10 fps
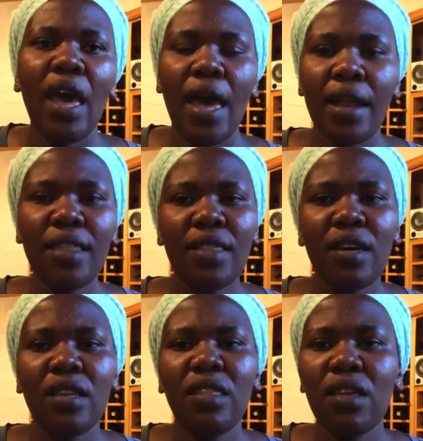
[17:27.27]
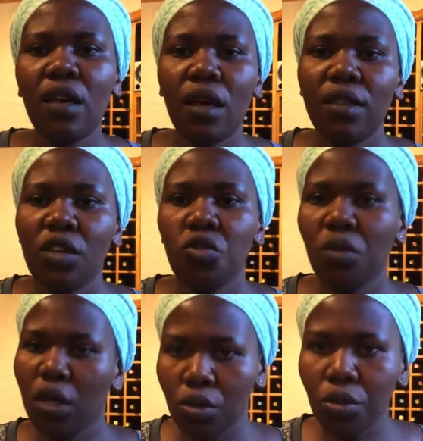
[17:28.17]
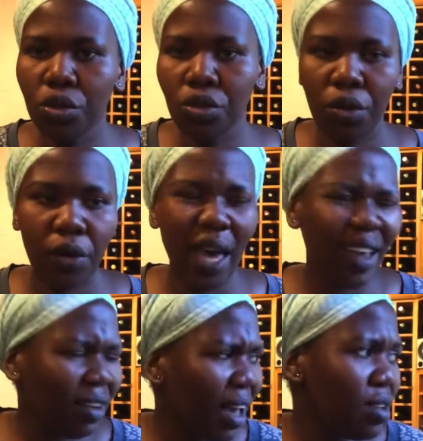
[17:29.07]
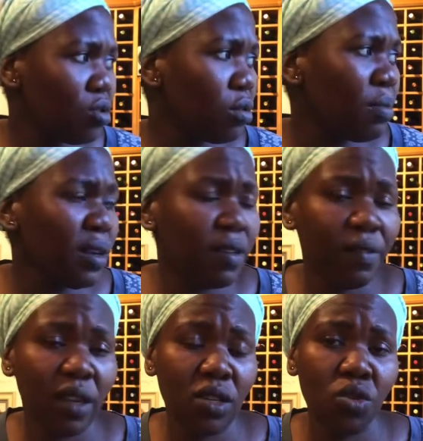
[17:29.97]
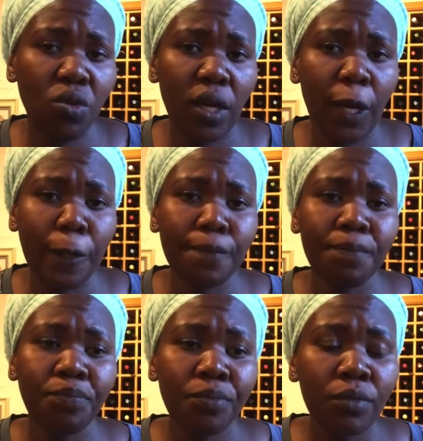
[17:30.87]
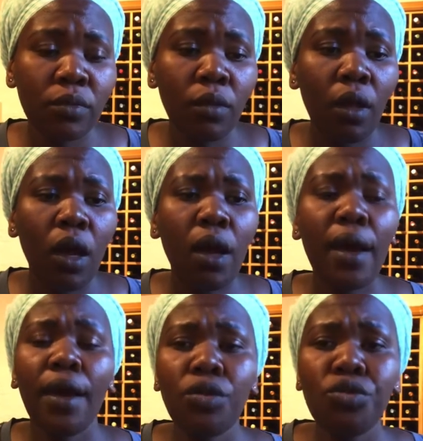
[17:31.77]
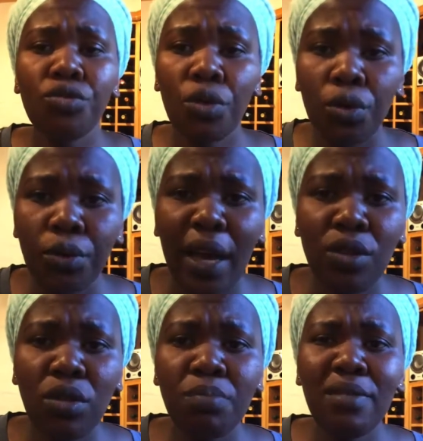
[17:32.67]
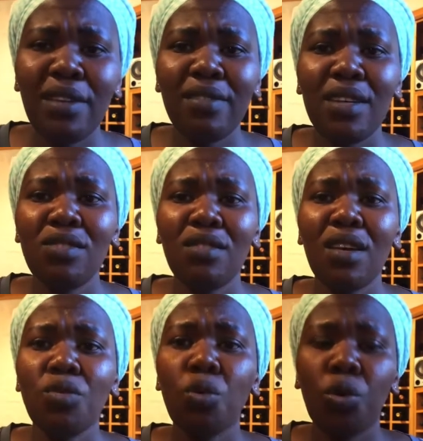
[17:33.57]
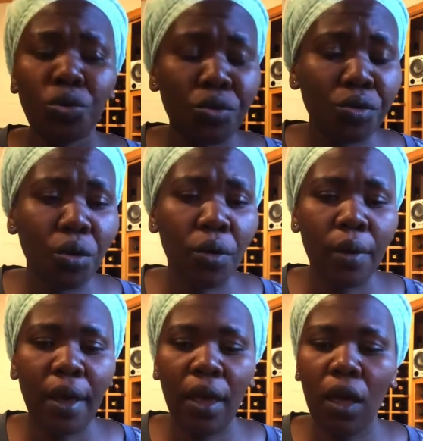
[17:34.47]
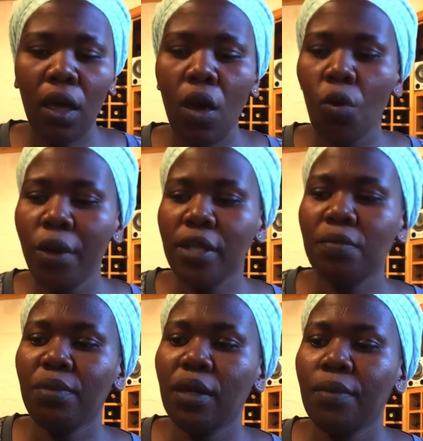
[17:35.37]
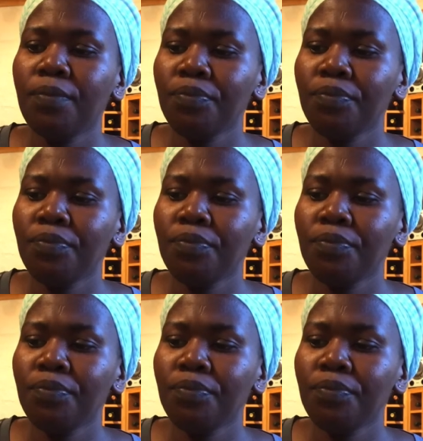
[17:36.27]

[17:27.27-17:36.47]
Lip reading: rather than thinking that you can control it. And I don't believe that you can control. I don't believe that you can control a girl who has been